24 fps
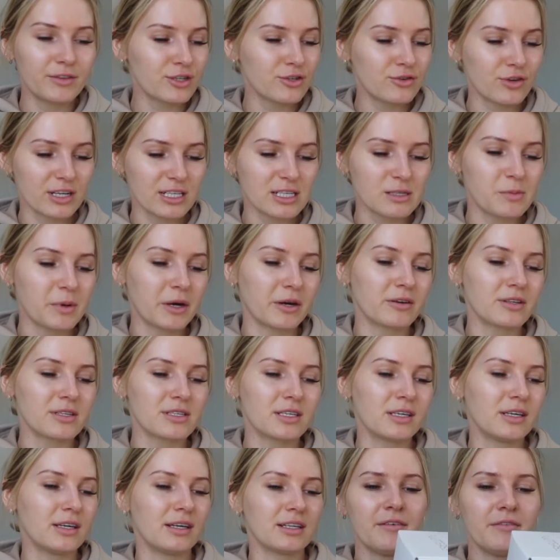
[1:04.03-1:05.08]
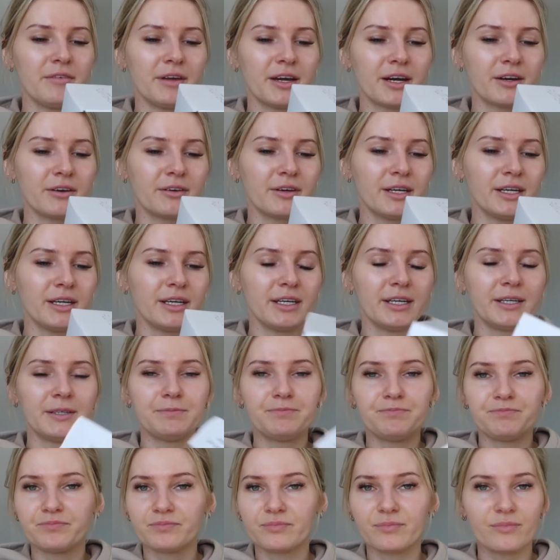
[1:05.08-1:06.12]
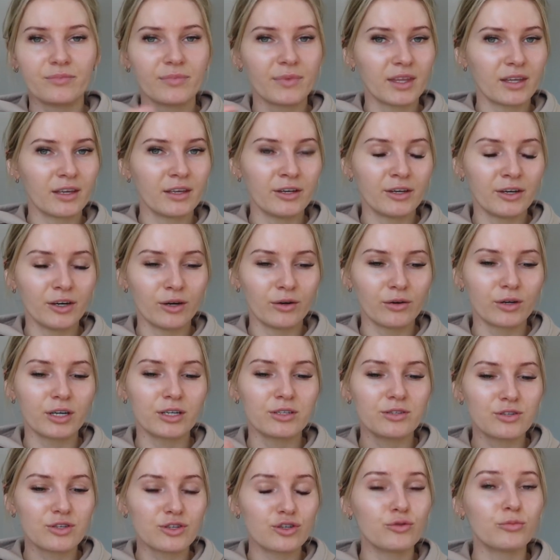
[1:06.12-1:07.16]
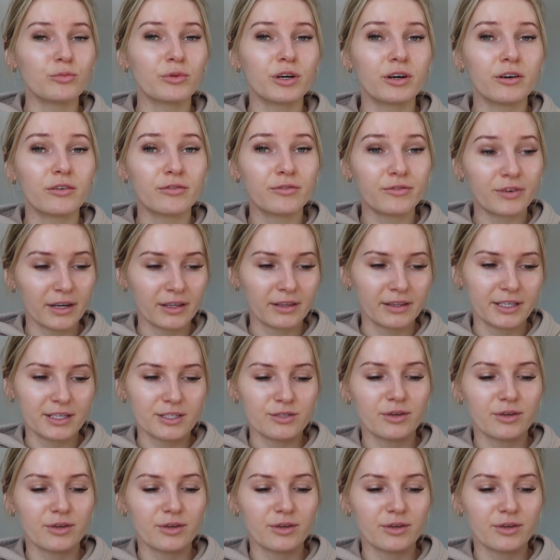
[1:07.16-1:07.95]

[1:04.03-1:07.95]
the transparency. Very, you know, consumer friendly.